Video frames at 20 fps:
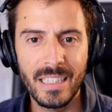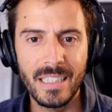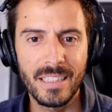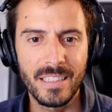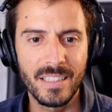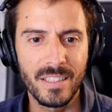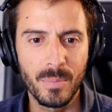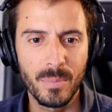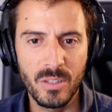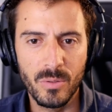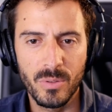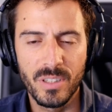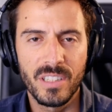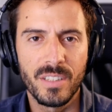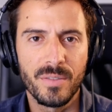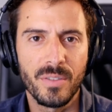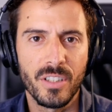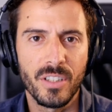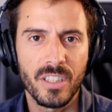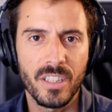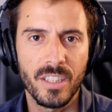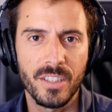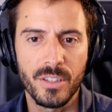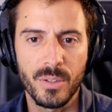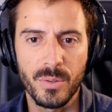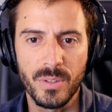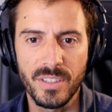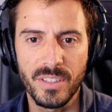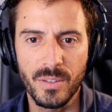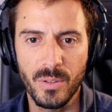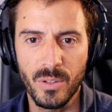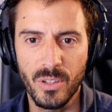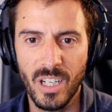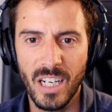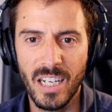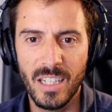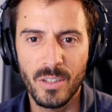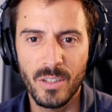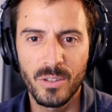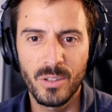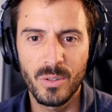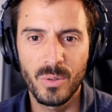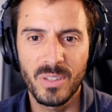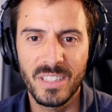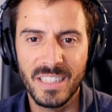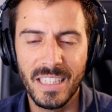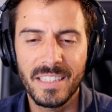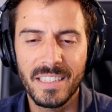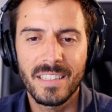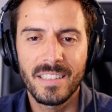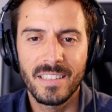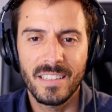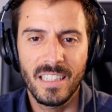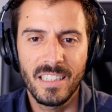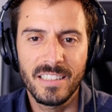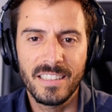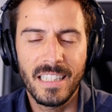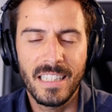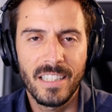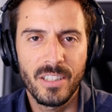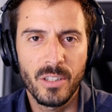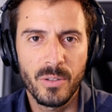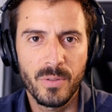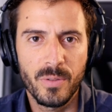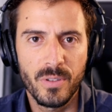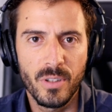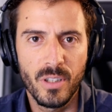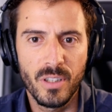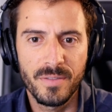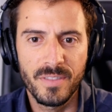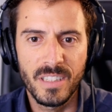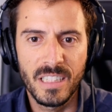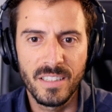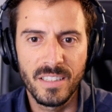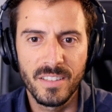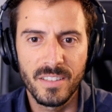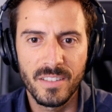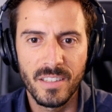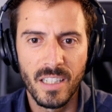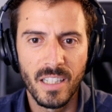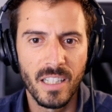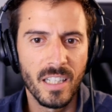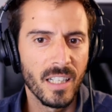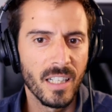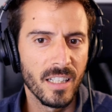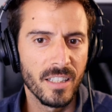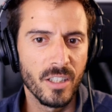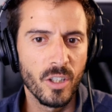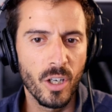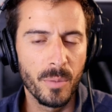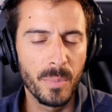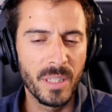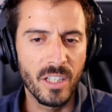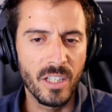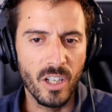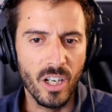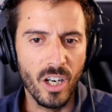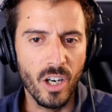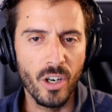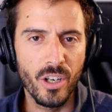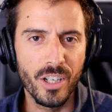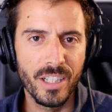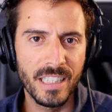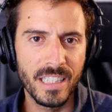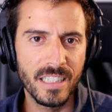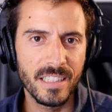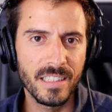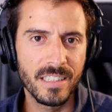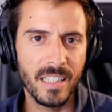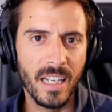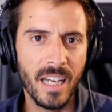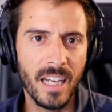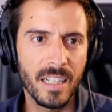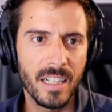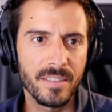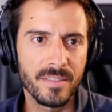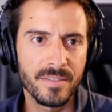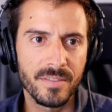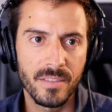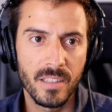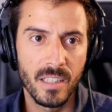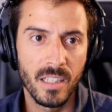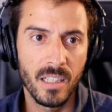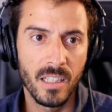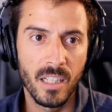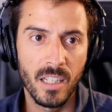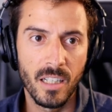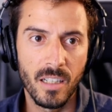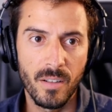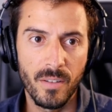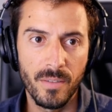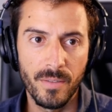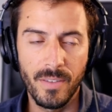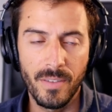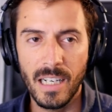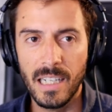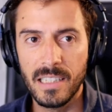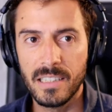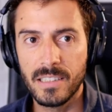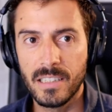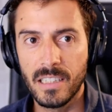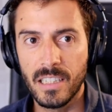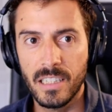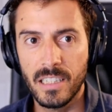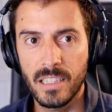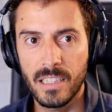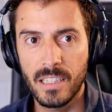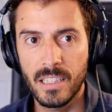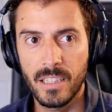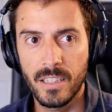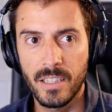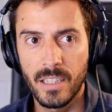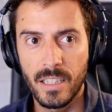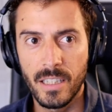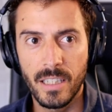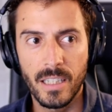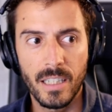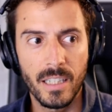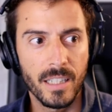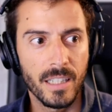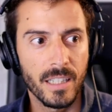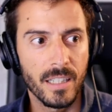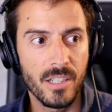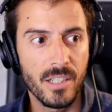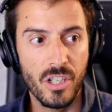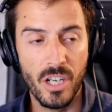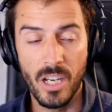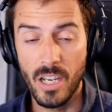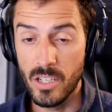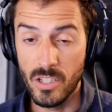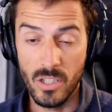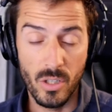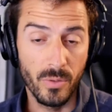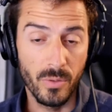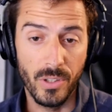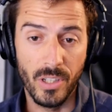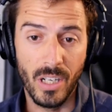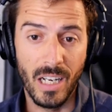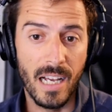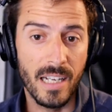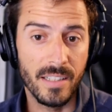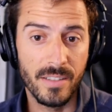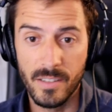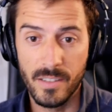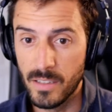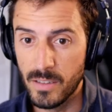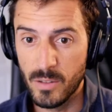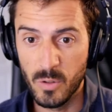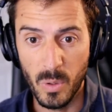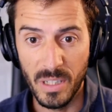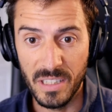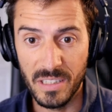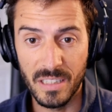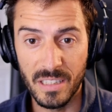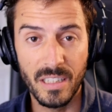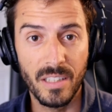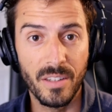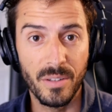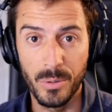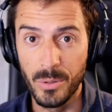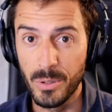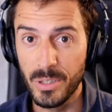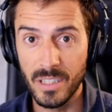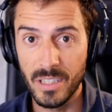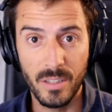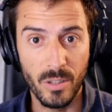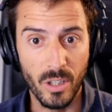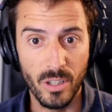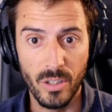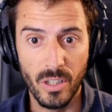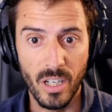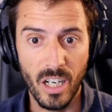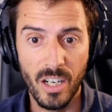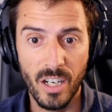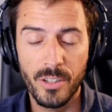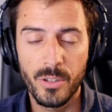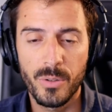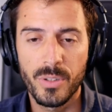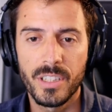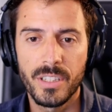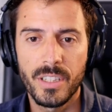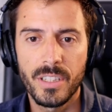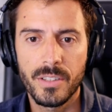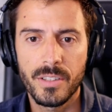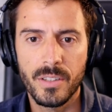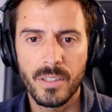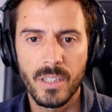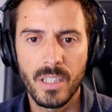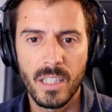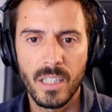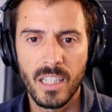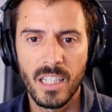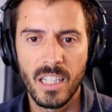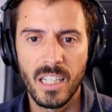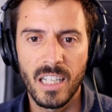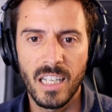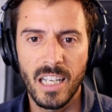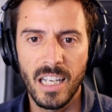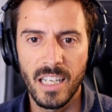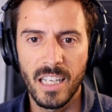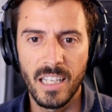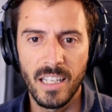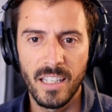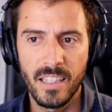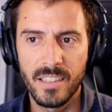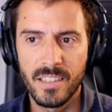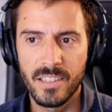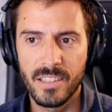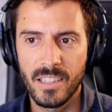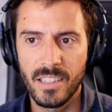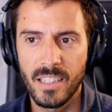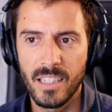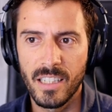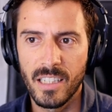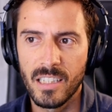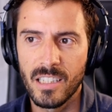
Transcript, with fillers: needs between different countries or how do you set a standard of needs you know i mean our needs have vastly changed over the last 20 30 or 100 years and